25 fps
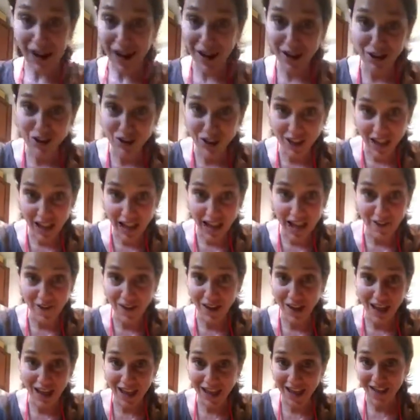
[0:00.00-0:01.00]
I actually
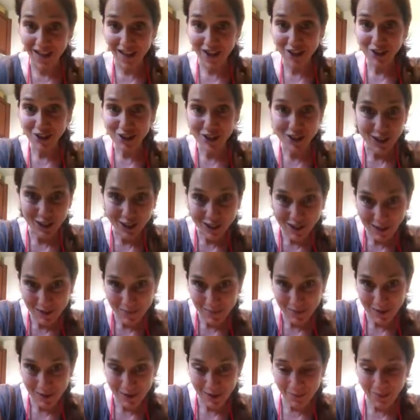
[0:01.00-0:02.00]
have a
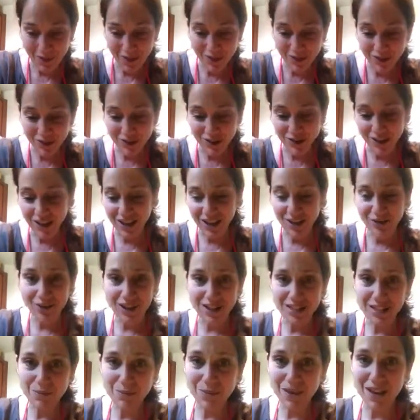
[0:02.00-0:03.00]
salted peanut butter cookie
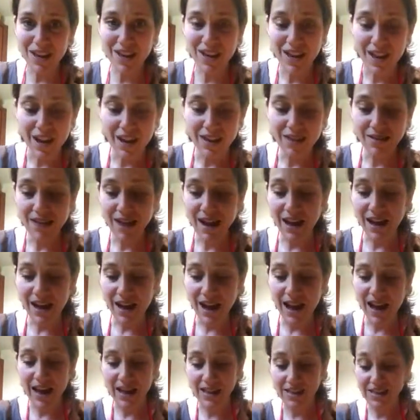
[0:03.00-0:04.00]
recipe that
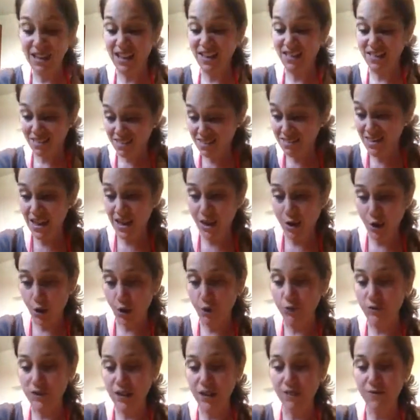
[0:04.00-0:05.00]
has, I think,
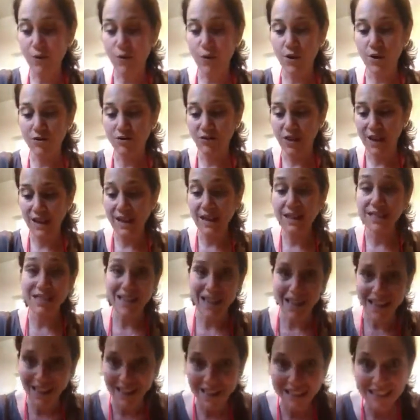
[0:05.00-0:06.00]
only 4 ingredients,
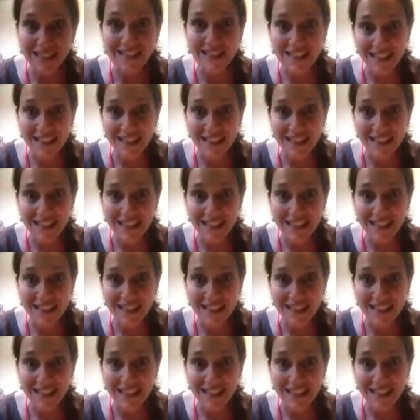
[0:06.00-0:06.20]
and it's